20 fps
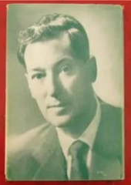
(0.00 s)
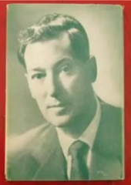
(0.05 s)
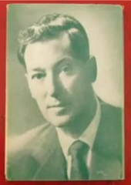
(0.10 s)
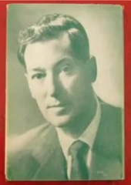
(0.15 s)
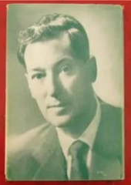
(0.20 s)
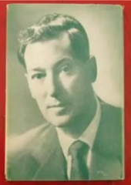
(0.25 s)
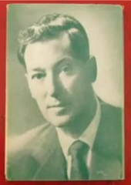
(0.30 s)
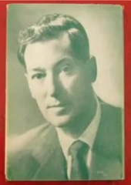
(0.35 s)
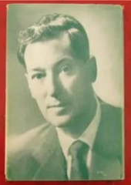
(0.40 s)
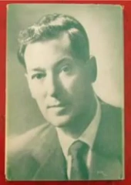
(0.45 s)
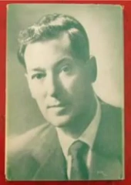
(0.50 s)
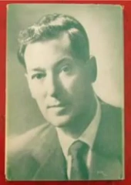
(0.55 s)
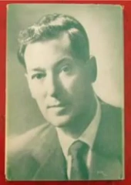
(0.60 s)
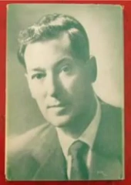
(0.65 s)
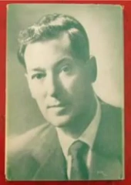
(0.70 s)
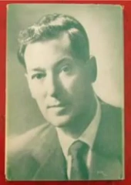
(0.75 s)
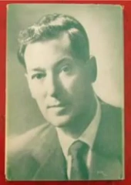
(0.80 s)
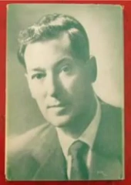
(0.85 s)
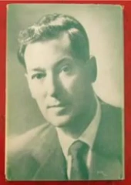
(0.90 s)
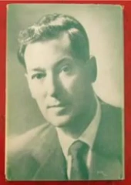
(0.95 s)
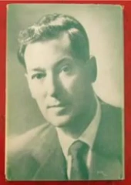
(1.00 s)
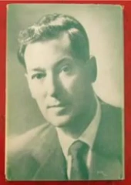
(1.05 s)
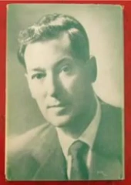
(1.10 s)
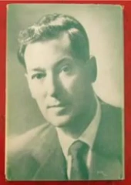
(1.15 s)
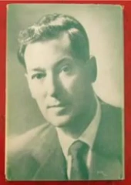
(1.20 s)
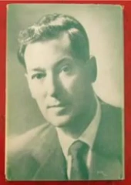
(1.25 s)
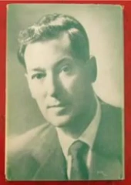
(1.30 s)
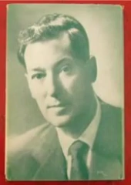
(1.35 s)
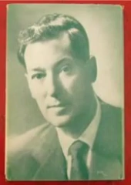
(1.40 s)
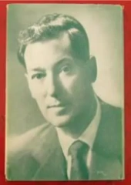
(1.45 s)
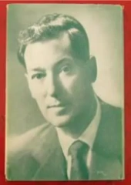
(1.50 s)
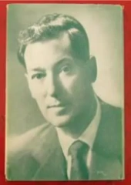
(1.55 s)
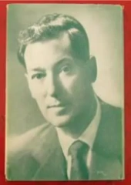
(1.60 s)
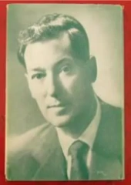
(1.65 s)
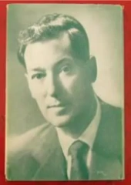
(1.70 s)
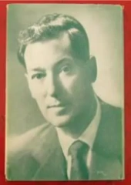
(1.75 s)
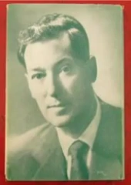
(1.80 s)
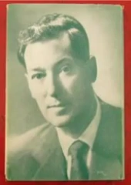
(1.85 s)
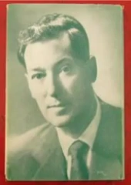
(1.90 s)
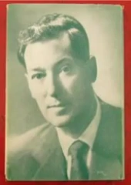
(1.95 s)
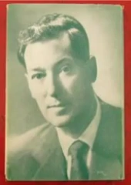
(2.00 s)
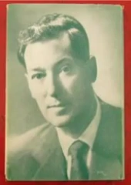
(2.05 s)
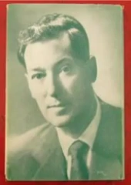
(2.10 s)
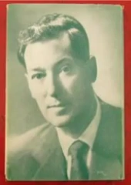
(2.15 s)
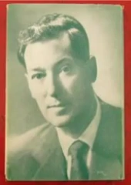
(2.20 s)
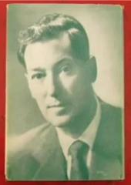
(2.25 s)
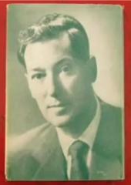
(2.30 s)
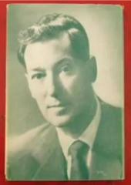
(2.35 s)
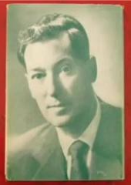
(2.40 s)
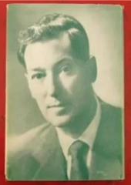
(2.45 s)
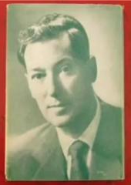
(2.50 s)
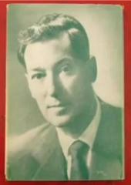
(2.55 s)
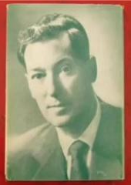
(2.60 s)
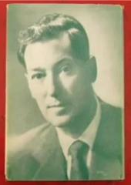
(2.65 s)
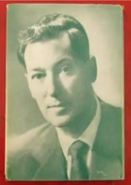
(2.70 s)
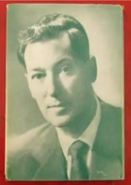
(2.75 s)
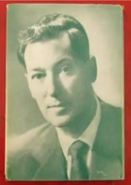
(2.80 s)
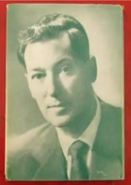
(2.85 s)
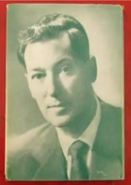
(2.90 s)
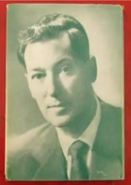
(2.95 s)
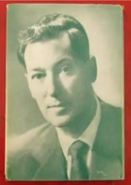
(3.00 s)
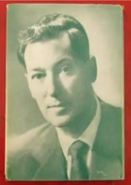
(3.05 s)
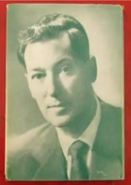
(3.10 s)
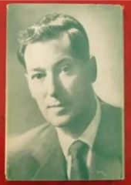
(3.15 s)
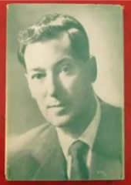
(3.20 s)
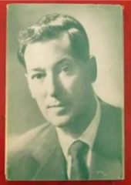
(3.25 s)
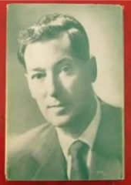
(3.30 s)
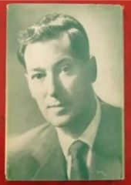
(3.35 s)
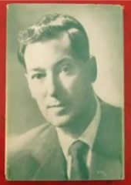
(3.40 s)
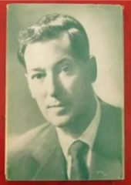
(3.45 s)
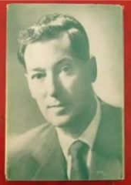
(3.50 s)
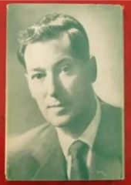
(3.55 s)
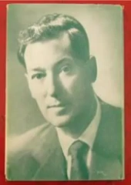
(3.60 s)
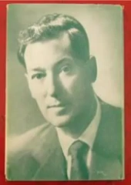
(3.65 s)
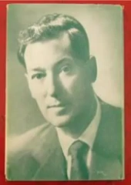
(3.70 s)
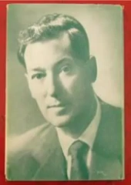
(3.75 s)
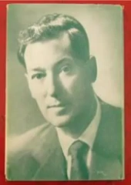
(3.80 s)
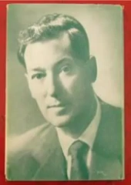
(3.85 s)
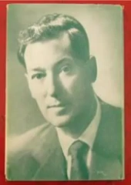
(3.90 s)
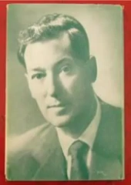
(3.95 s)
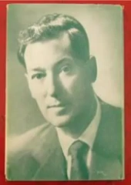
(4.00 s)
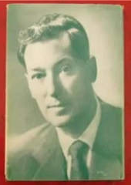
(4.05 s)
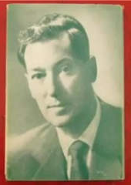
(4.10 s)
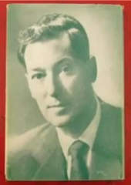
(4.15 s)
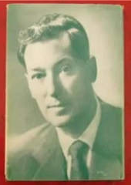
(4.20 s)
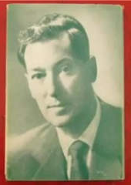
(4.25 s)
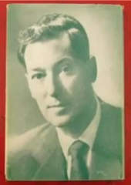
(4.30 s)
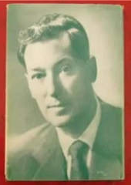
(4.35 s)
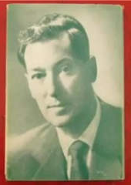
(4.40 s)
[no speech]